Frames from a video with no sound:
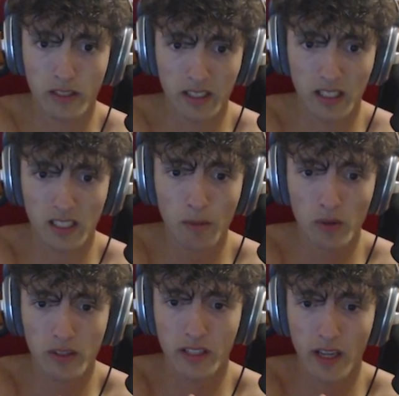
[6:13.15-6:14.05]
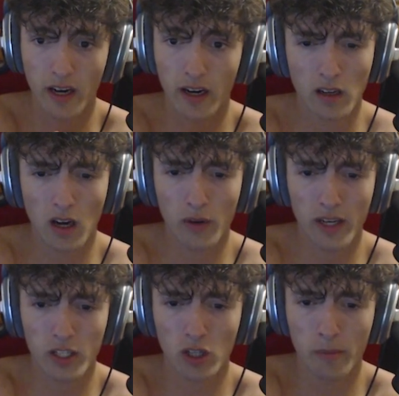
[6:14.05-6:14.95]
Like, the tumble is there. Oh,
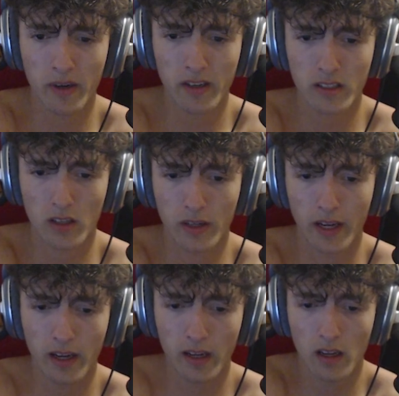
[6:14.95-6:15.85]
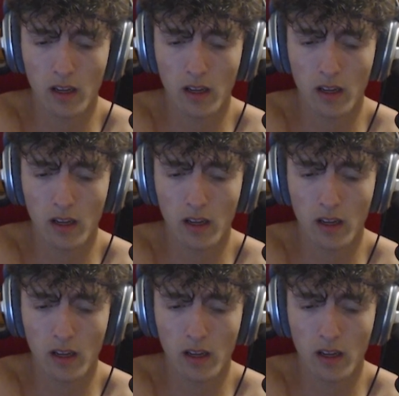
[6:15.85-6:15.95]
nice strawberries. Okay.